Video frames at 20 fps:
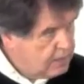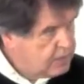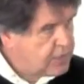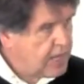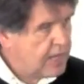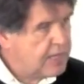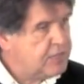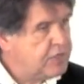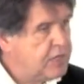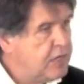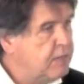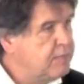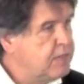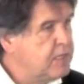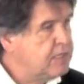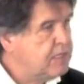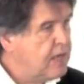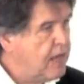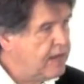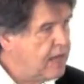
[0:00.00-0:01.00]
challenge in urban
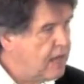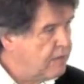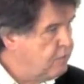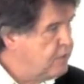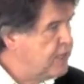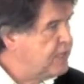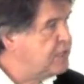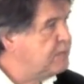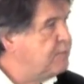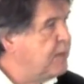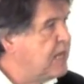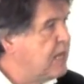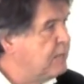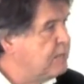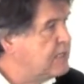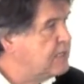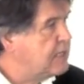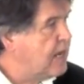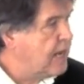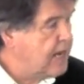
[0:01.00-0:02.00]
design, have we just become
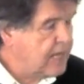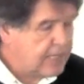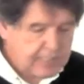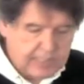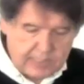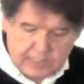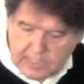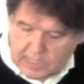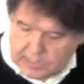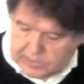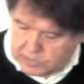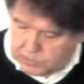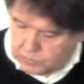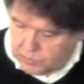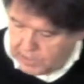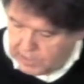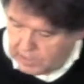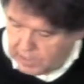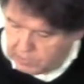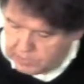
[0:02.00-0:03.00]
a style exercise as well?